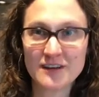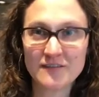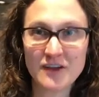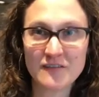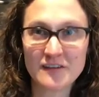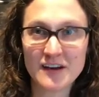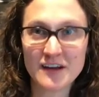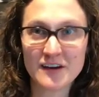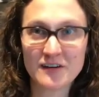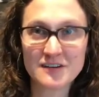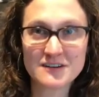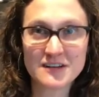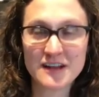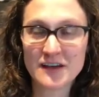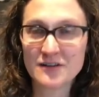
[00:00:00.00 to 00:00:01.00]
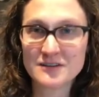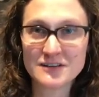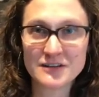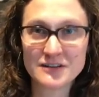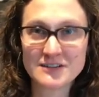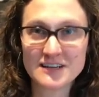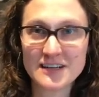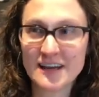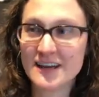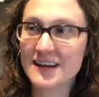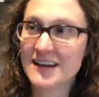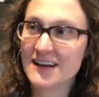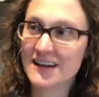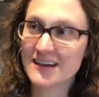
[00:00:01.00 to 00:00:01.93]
if you haven't had it today or dinner tonight,